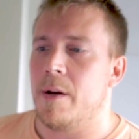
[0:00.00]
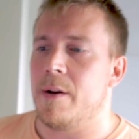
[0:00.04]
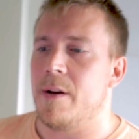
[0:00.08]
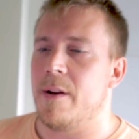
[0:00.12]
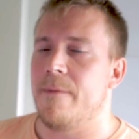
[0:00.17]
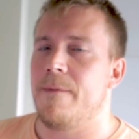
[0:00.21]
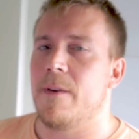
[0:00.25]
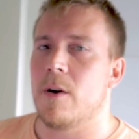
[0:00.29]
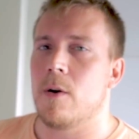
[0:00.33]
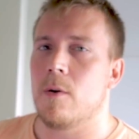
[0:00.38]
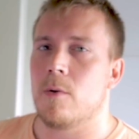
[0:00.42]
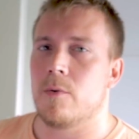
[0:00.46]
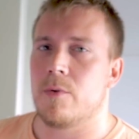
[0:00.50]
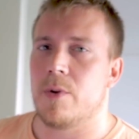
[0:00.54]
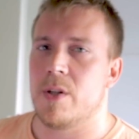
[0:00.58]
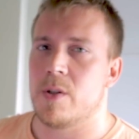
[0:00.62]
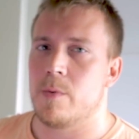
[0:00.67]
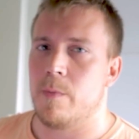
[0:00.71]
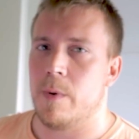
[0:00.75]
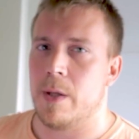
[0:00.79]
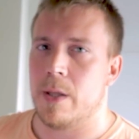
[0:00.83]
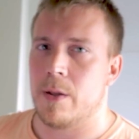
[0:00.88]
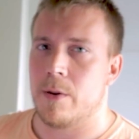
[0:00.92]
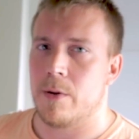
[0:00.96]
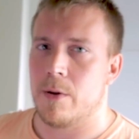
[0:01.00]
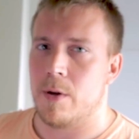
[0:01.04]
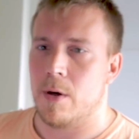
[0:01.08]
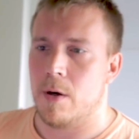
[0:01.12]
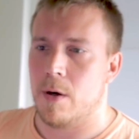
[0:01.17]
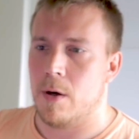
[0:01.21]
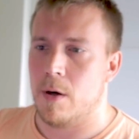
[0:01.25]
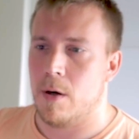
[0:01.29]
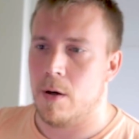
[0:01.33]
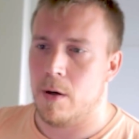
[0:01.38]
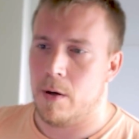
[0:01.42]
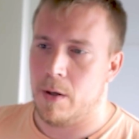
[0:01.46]
Difficulties with
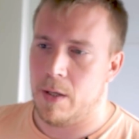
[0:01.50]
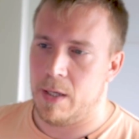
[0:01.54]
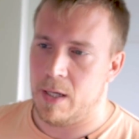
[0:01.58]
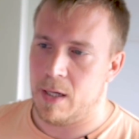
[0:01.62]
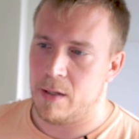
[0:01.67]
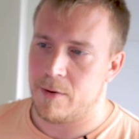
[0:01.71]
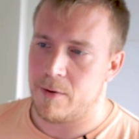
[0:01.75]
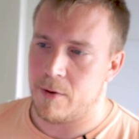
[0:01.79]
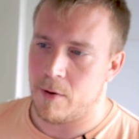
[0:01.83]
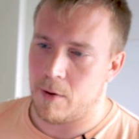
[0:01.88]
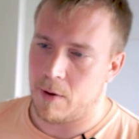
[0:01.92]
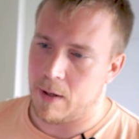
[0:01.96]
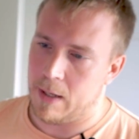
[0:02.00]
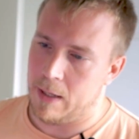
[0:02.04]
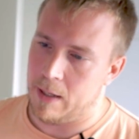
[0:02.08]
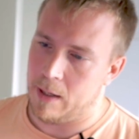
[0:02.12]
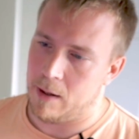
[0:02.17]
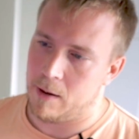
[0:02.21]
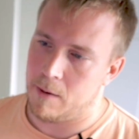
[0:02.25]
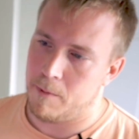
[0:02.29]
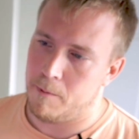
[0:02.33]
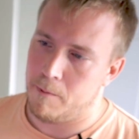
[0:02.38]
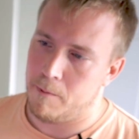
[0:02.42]
the iatrogenic